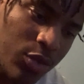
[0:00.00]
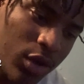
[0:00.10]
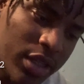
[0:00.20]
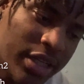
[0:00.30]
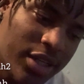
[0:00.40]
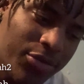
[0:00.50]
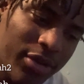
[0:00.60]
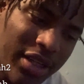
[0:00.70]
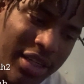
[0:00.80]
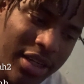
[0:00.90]
I,
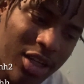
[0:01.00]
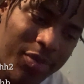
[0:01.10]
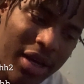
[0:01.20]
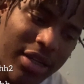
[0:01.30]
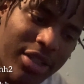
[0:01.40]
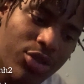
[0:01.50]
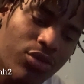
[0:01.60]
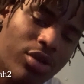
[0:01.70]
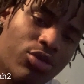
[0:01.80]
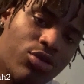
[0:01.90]
however, made the fatal
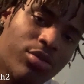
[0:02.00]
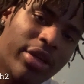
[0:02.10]
mistake.